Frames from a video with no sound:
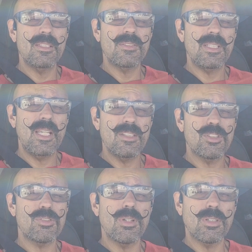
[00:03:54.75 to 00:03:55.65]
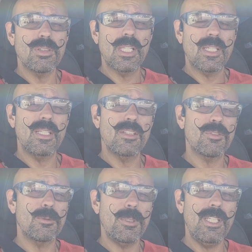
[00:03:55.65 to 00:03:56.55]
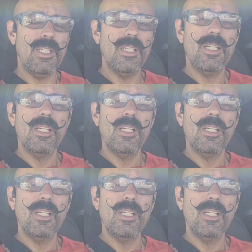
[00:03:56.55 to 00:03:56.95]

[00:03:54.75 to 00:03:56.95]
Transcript: and if today is a struggle like it is for me,